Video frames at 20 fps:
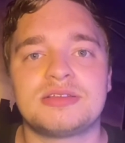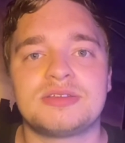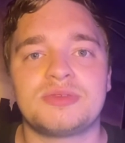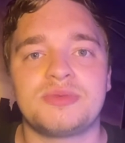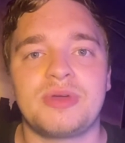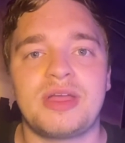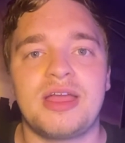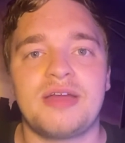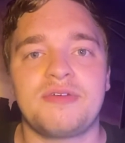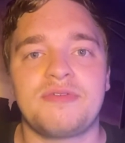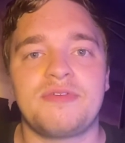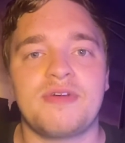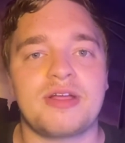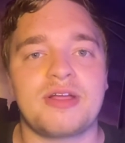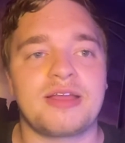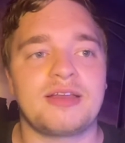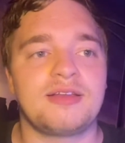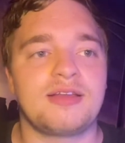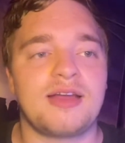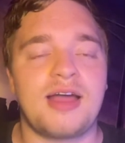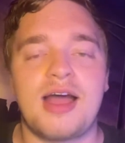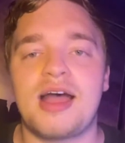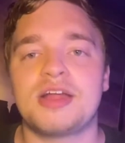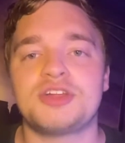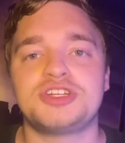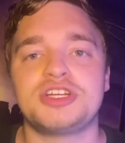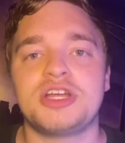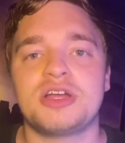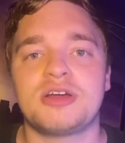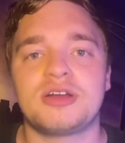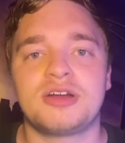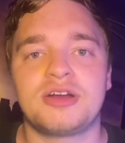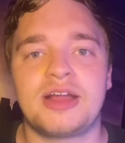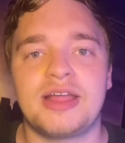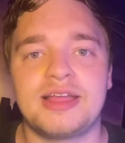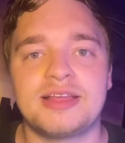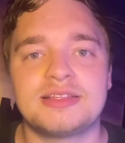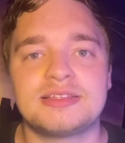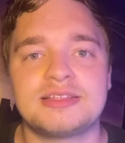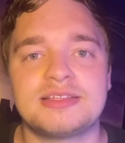Do we have a fucking Haji on our
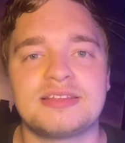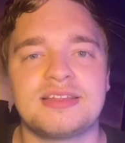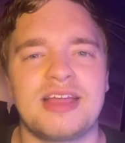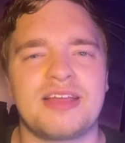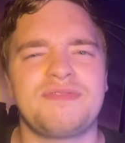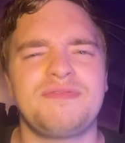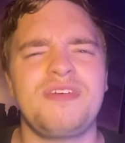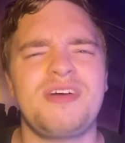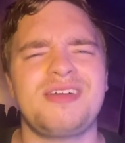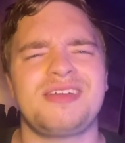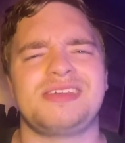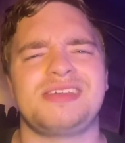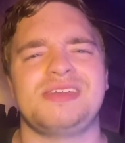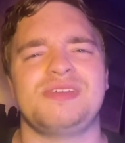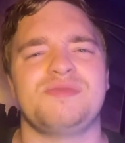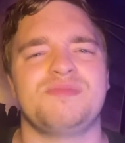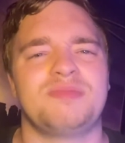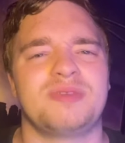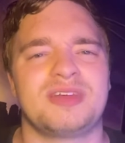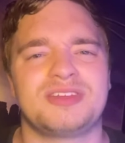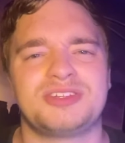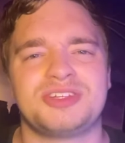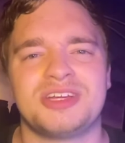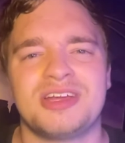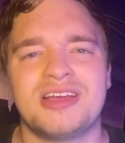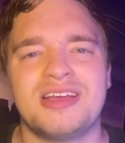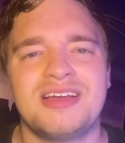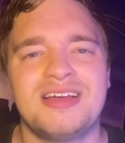hands? Like, fuck you, bitch.